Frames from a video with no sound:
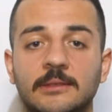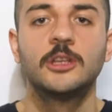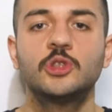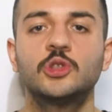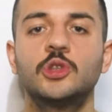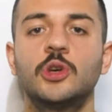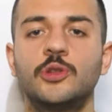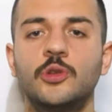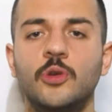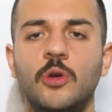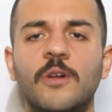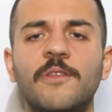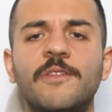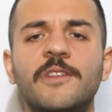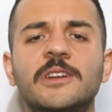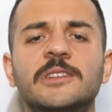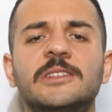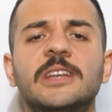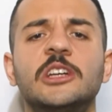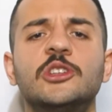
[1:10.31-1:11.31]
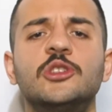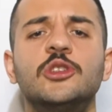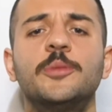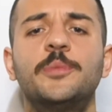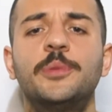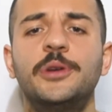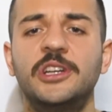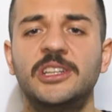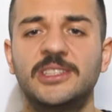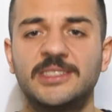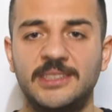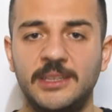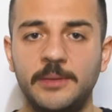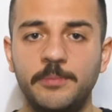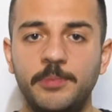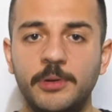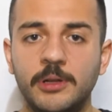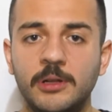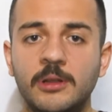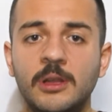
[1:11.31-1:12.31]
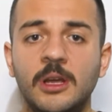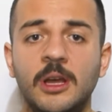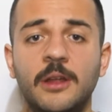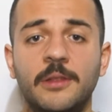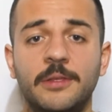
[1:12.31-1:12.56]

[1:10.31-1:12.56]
So the offer is actually pretty simple.